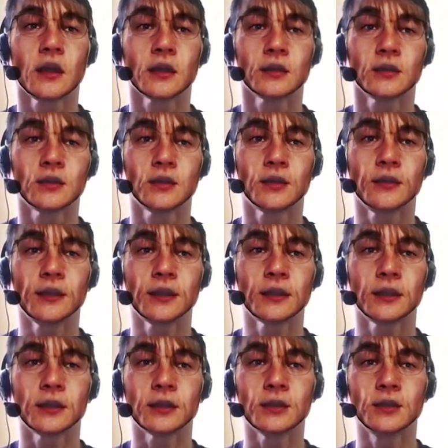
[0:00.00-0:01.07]
To create
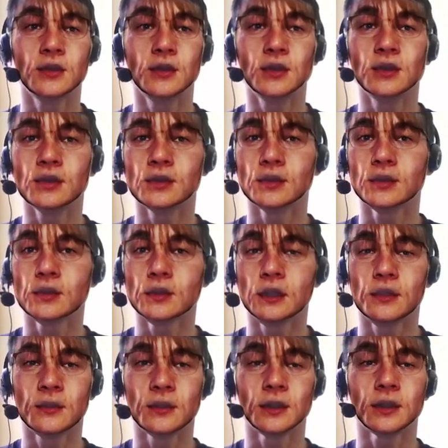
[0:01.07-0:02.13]
new
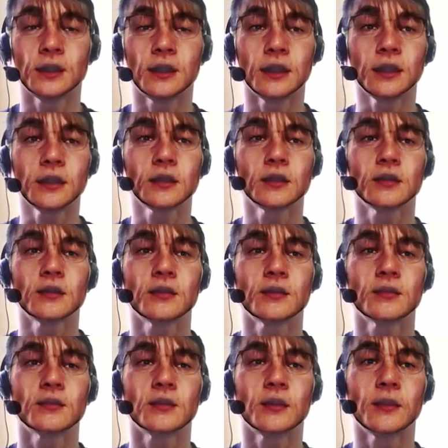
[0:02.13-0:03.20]
image things,
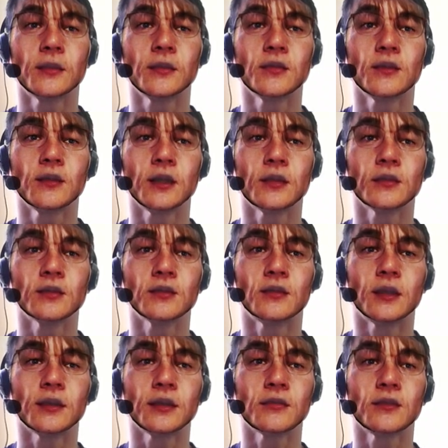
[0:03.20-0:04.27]
probably you can do
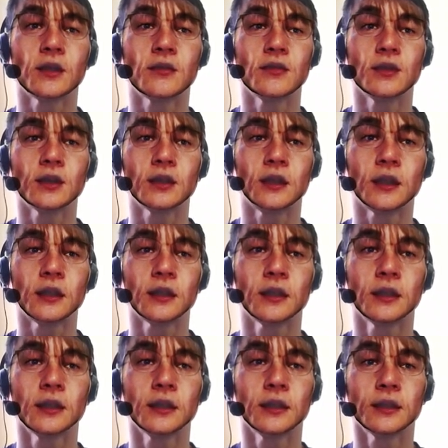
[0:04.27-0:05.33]
what you can do is that
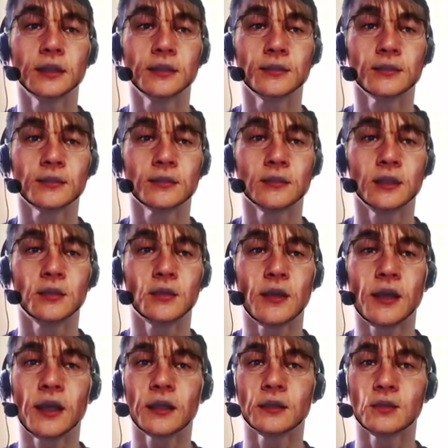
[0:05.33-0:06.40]
if you
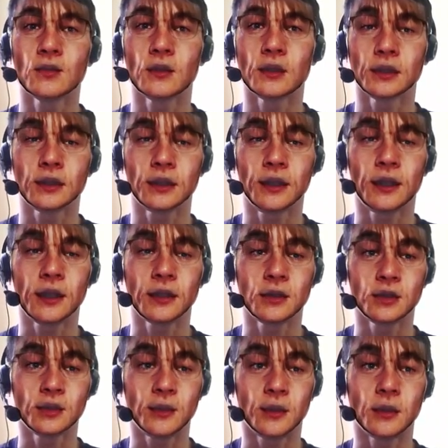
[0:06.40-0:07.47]
add one character
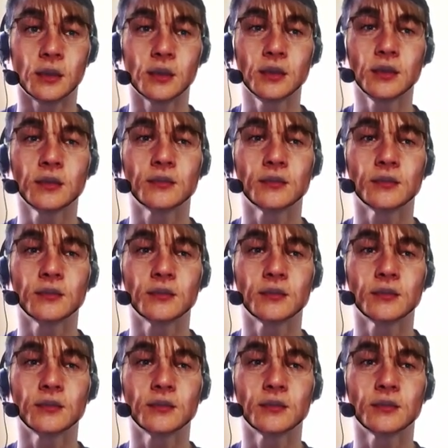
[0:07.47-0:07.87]
your own,